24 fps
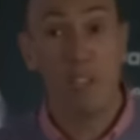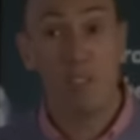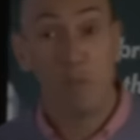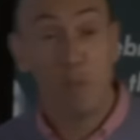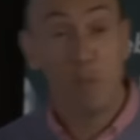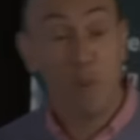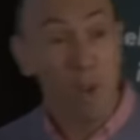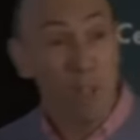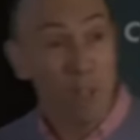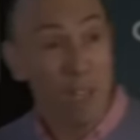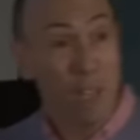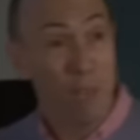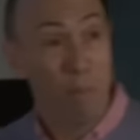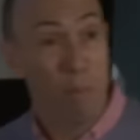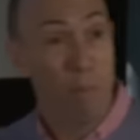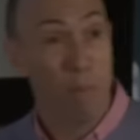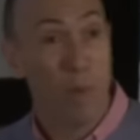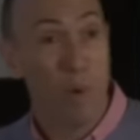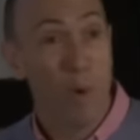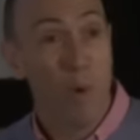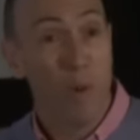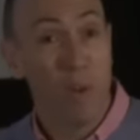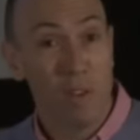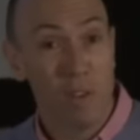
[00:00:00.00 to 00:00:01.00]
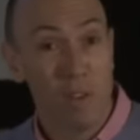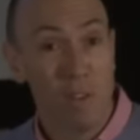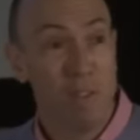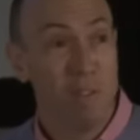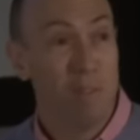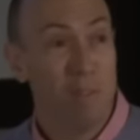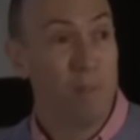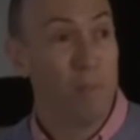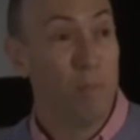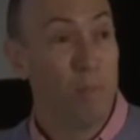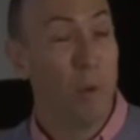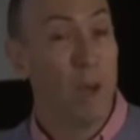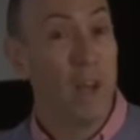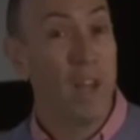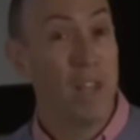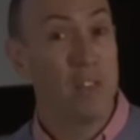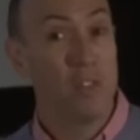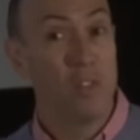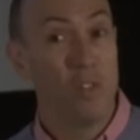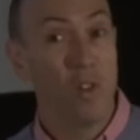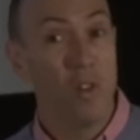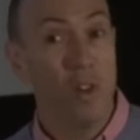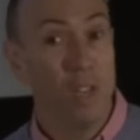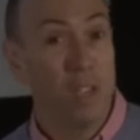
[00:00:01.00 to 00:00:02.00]
is really important, but
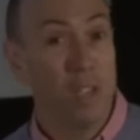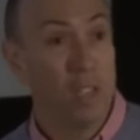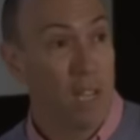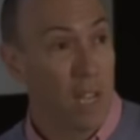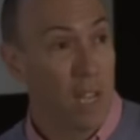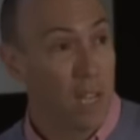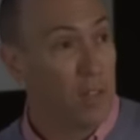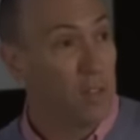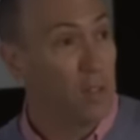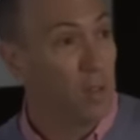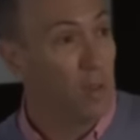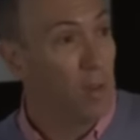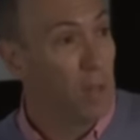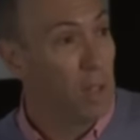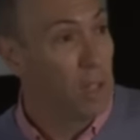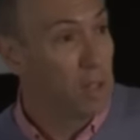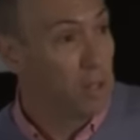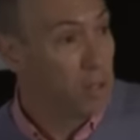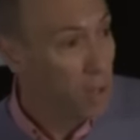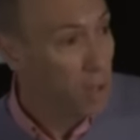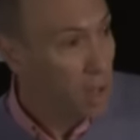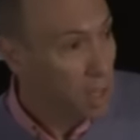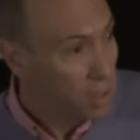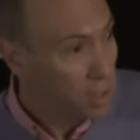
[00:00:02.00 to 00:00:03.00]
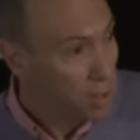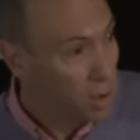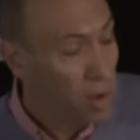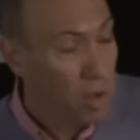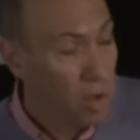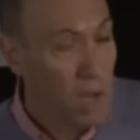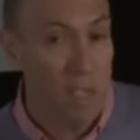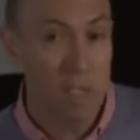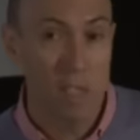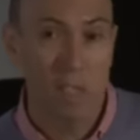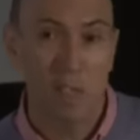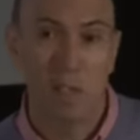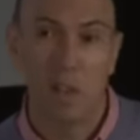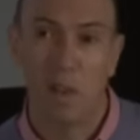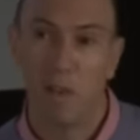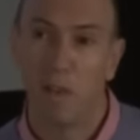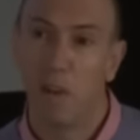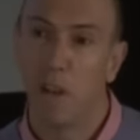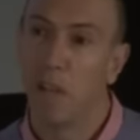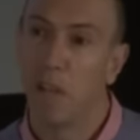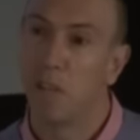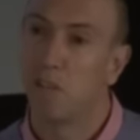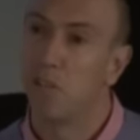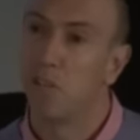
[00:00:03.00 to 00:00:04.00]
it's not essential. It's not
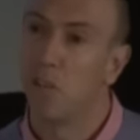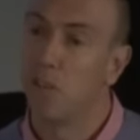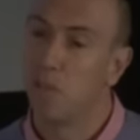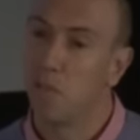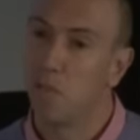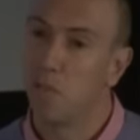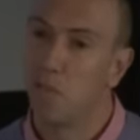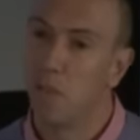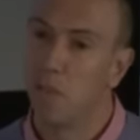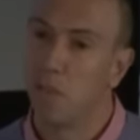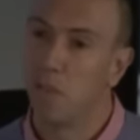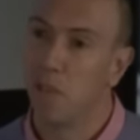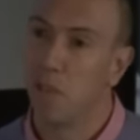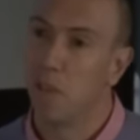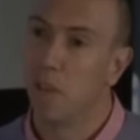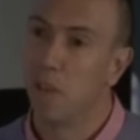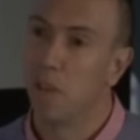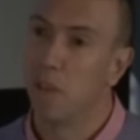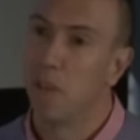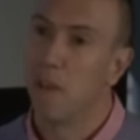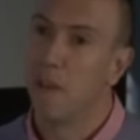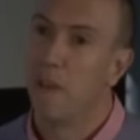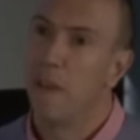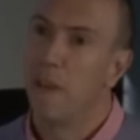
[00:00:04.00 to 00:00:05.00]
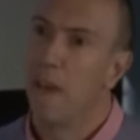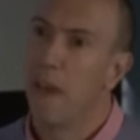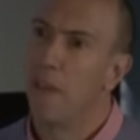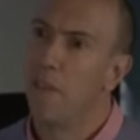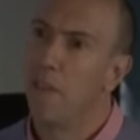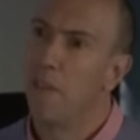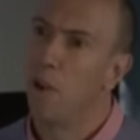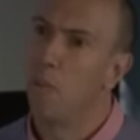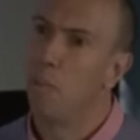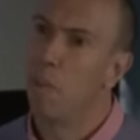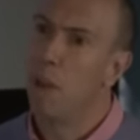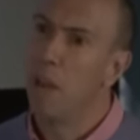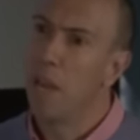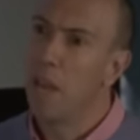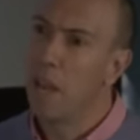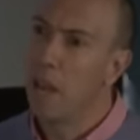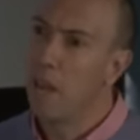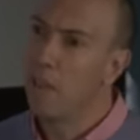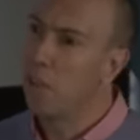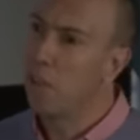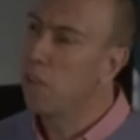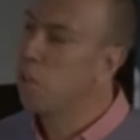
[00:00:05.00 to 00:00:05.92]
necessary. It's not sufficient. And there are many other